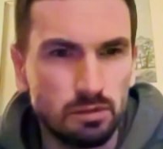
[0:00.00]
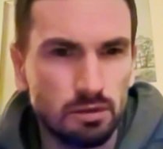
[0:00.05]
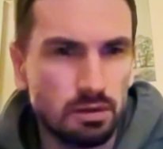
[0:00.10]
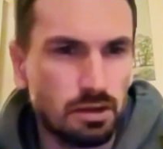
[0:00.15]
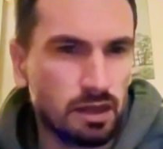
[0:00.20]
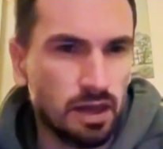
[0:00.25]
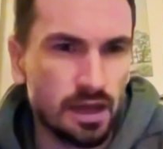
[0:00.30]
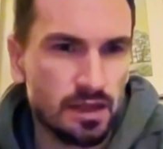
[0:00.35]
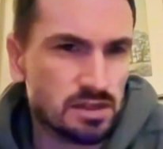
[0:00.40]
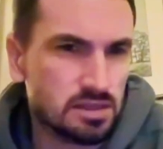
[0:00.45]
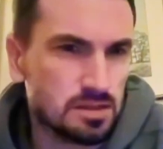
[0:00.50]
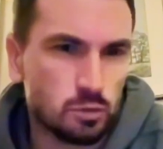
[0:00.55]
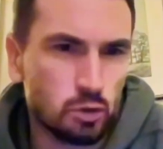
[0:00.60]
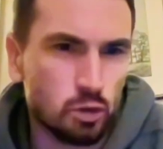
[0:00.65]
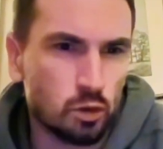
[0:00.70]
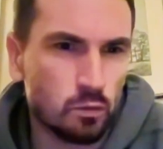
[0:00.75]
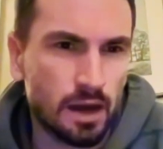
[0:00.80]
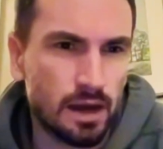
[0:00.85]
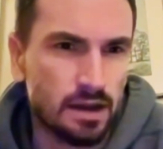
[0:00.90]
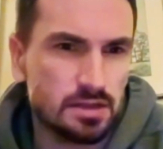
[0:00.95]
get some
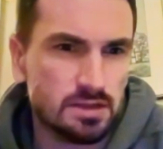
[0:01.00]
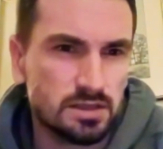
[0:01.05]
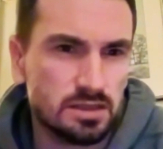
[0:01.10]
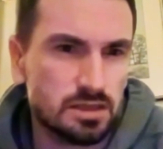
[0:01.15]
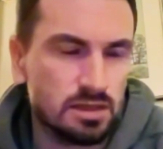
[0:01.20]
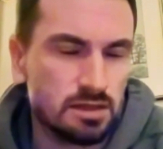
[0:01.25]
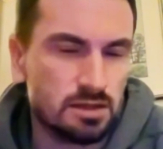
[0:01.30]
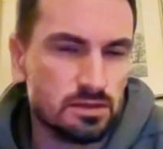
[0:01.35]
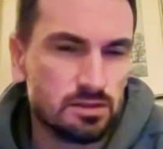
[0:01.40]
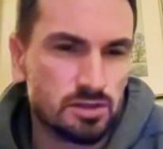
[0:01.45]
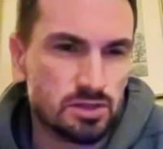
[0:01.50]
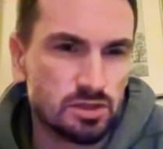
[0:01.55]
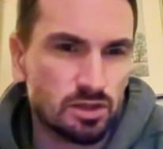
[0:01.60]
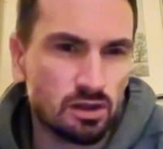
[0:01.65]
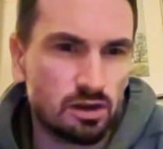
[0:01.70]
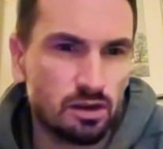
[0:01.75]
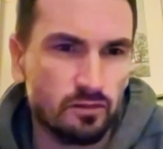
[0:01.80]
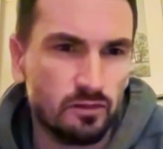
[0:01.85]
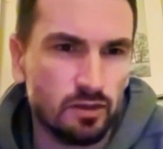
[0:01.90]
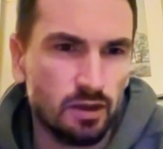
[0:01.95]
normality and just kind
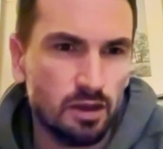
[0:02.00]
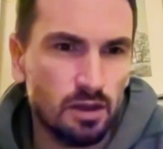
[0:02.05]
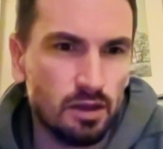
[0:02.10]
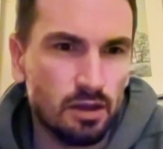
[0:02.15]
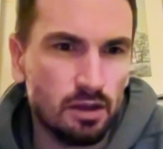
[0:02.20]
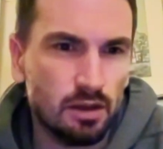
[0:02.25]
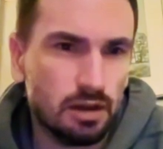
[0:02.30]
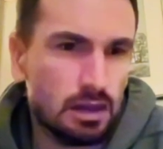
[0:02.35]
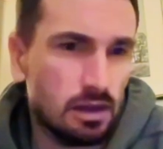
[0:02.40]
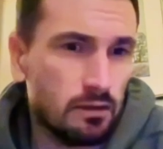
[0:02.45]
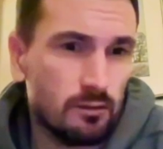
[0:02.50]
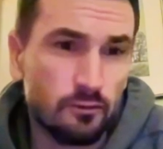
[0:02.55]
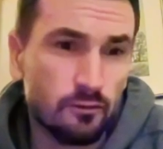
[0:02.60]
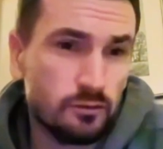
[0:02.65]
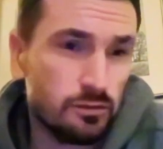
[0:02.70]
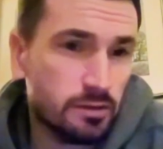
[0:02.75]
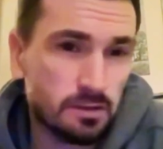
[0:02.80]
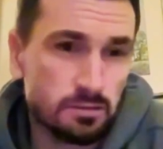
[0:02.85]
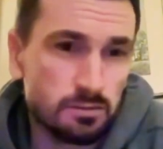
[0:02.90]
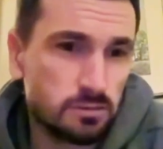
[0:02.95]
of live
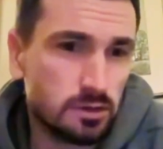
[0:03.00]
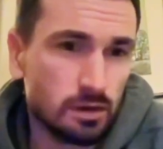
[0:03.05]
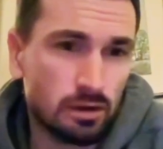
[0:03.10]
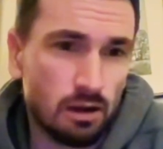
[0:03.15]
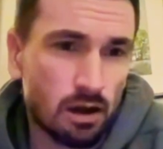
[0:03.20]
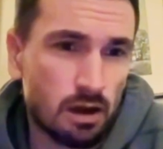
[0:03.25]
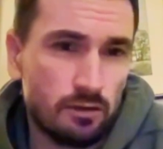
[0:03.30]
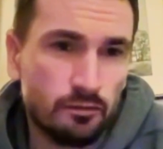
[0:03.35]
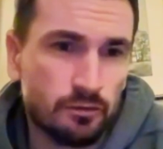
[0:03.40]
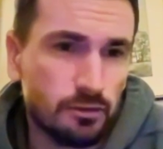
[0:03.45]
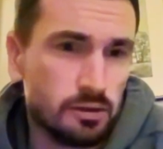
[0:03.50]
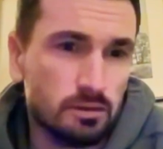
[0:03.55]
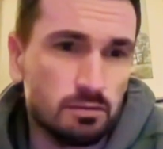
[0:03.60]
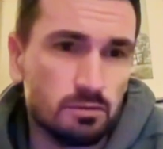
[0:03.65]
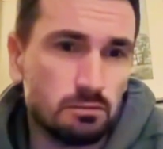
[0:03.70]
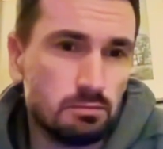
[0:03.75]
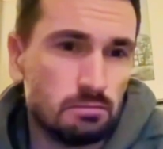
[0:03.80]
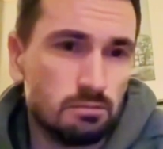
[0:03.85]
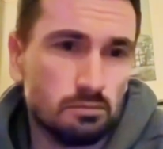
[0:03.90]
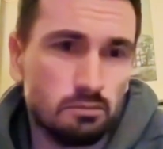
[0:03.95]
the life that
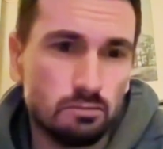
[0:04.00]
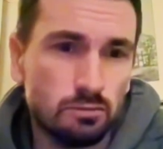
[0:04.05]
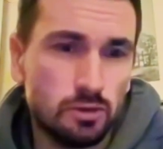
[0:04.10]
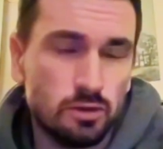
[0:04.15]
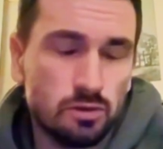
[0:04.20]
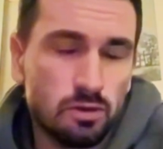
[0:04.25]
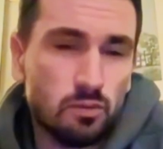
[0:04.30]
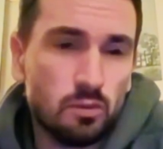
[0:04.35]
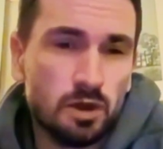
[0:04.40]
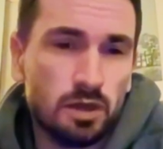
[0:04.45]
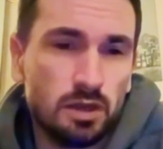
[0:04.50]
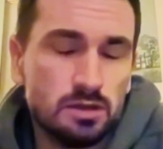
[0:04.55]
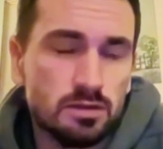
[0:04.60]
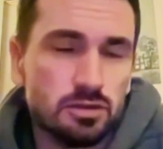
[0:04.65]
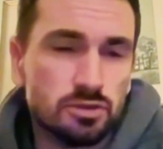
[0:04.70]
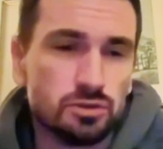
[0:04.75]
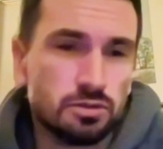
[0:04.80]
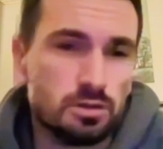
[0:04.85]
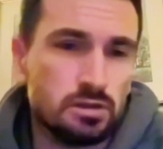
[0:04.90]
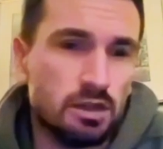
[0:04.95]
we
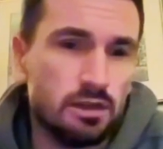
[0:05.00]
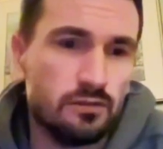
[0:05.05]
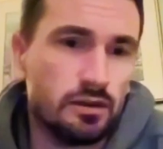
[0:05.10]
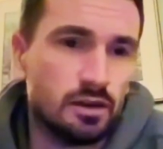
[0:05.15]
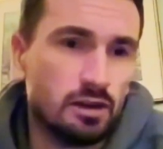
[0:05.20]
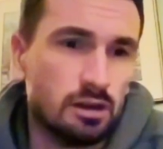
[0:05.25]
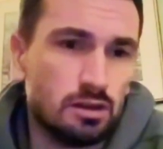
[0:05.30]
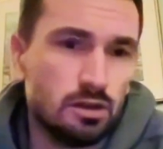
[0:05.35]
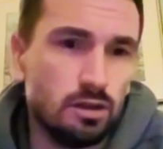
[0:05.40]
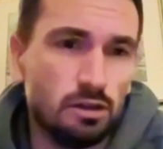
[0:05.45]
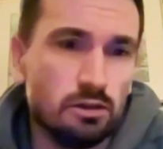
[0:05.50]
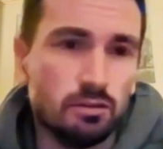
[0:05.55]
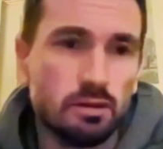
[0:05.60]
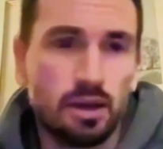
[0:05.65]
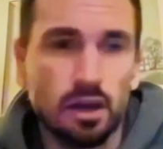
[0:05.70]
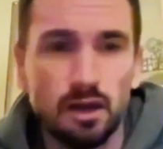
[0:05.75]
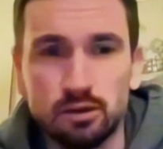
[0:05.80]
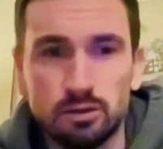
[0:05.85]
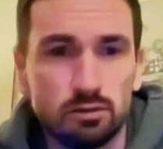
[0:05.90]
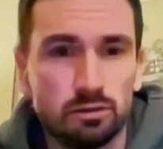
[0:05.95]
enjoy living in the
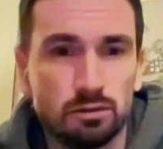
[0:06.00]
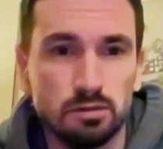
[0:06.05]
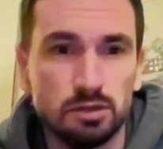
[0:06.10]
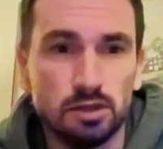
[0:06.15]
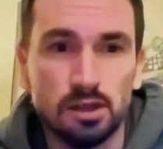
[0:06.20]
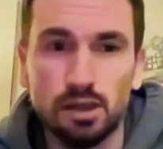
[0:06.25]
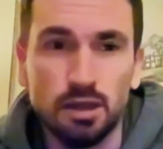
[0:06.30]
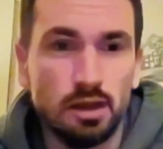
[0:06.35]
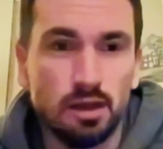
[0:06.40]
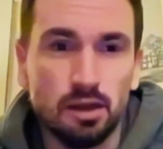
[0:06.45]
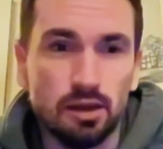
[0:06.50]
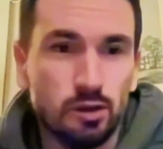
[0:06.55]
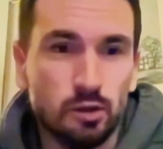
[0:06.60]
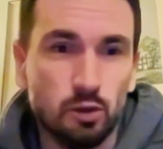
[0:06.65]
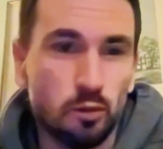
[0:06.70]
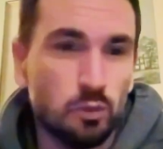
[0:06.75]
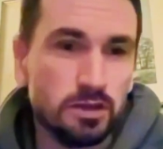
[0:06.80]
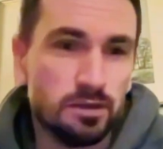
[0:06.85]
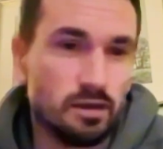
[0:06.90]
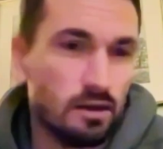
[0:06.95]
UK, or
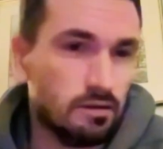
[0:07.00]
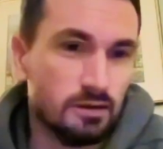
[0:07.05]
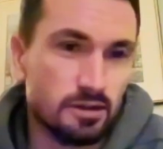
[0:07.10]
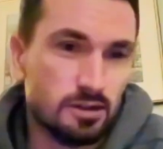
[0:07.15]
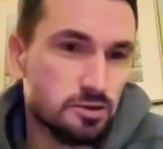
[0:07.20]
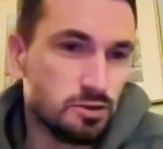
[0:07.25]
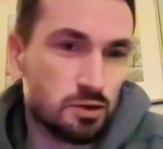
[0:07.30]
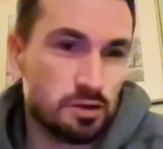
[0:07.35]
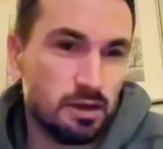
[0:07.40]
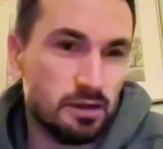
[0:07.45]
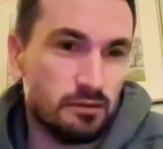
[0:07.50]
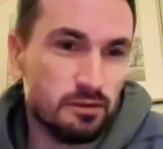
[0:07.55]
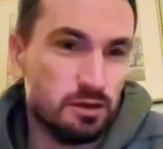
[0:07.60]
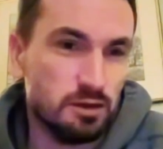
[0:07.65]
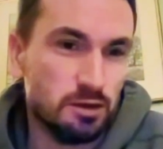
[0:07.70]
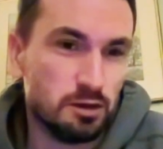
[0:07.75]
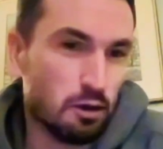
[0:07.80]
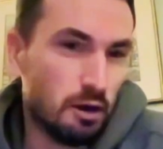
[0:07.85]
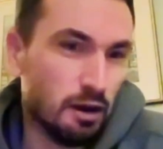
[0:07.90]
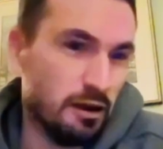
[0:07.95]
we don't enjoy living in
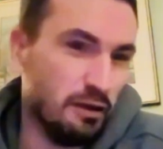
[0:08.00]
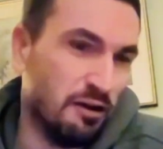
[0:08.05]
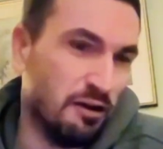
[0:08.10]
Ukraine.